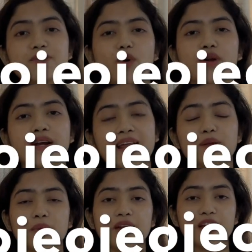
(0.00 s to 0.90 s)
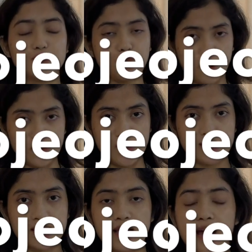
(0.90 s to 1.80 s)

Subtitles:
important element is projects,